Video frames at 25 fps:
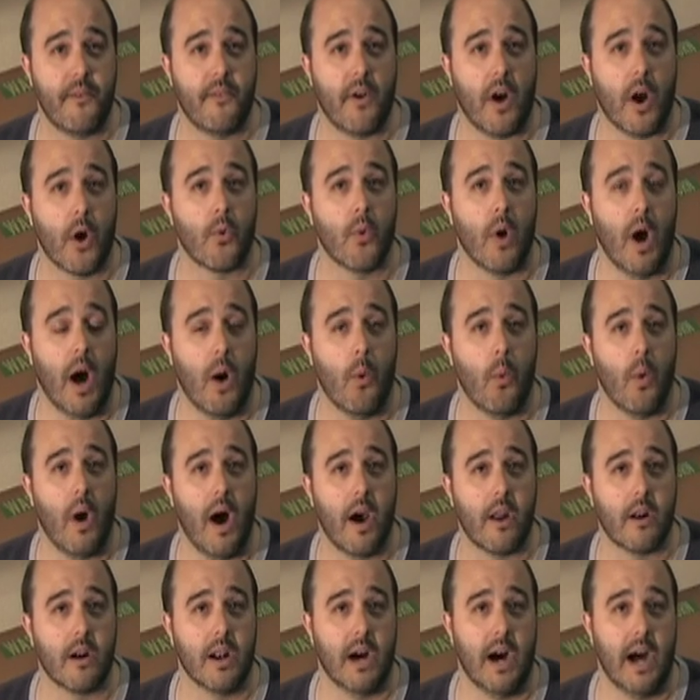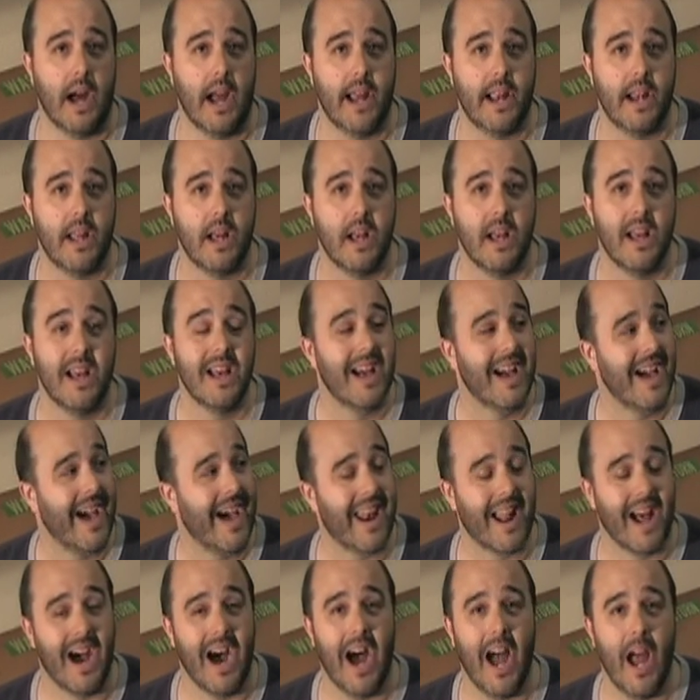of our raw water line at
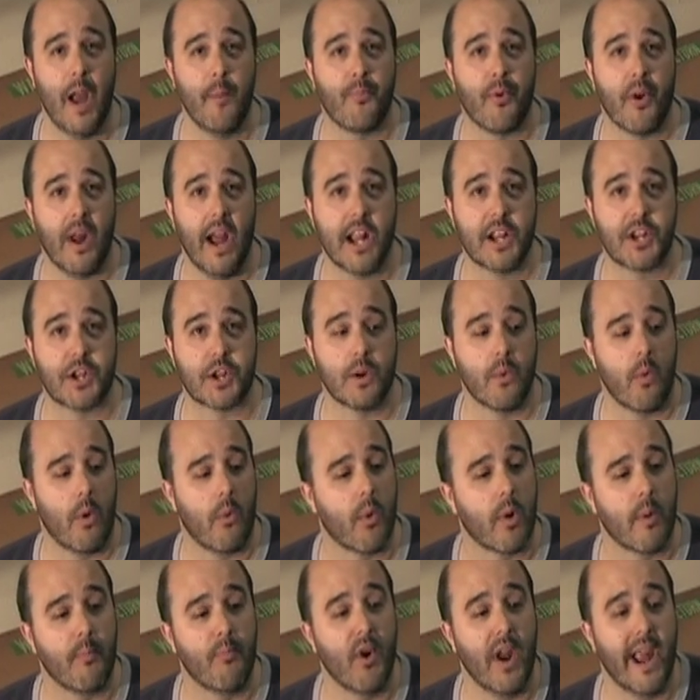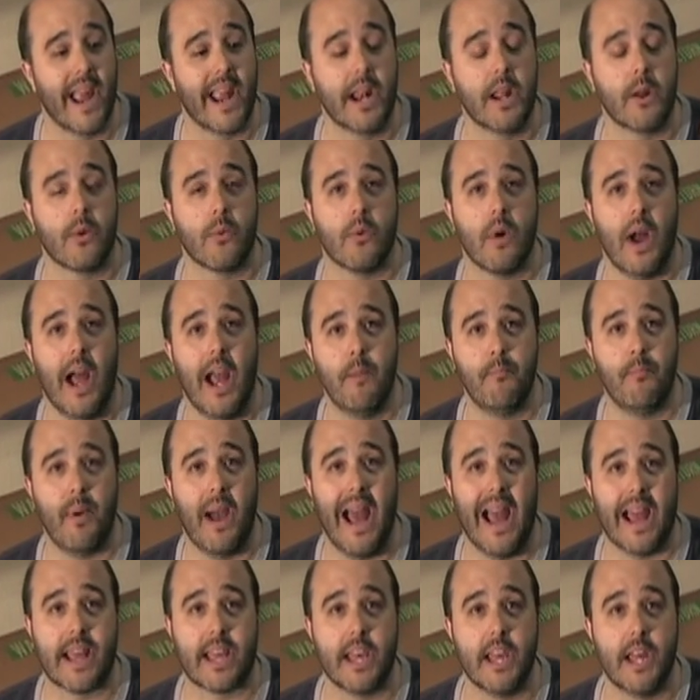a high pressure. Well, we're bringing it right
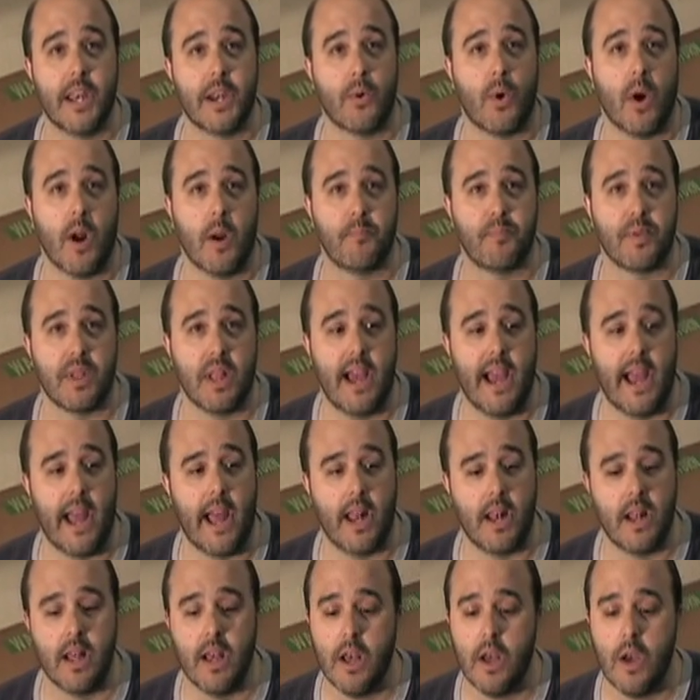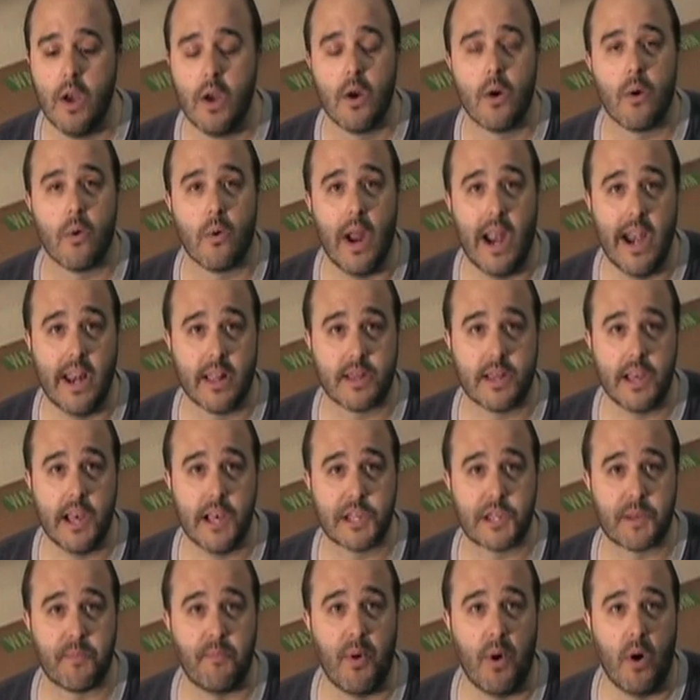back into our plant right at
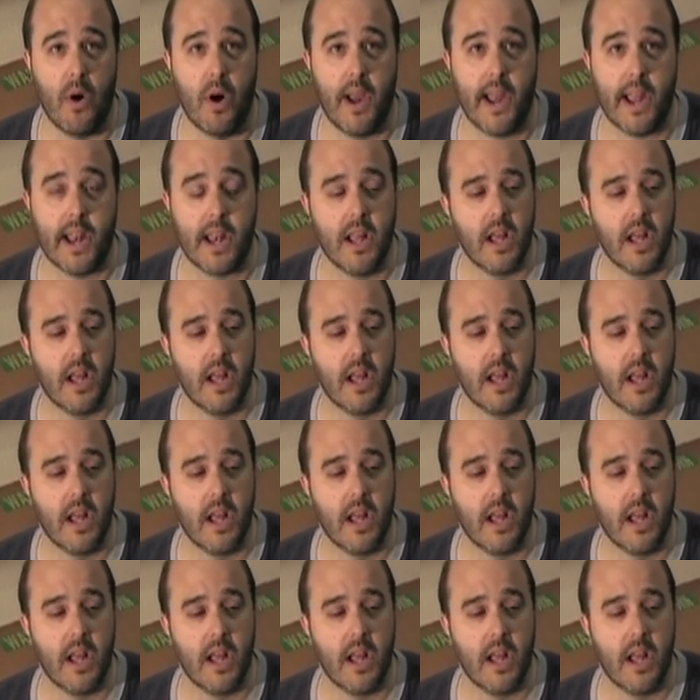this point.